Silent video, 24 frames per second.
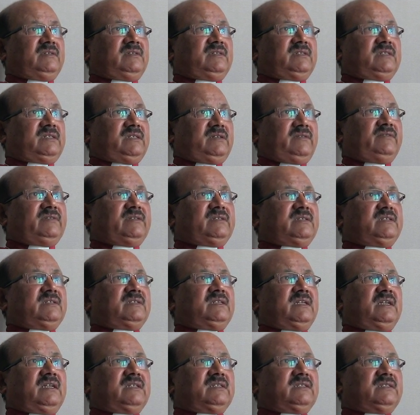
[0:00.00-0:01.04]

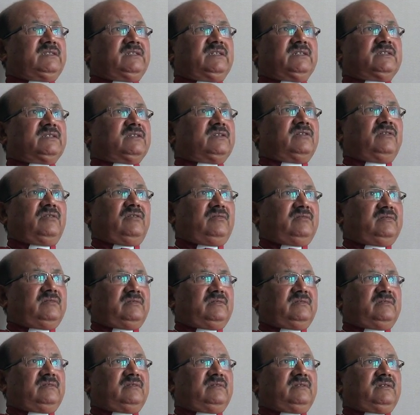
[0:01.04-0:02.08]
services has just
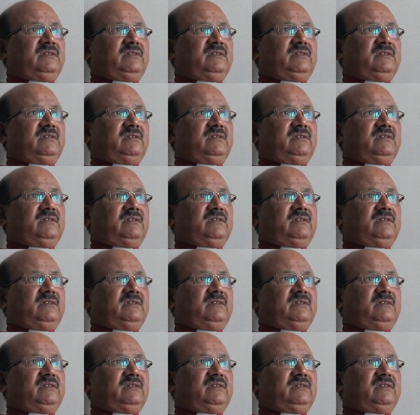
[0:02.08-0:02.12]
grown.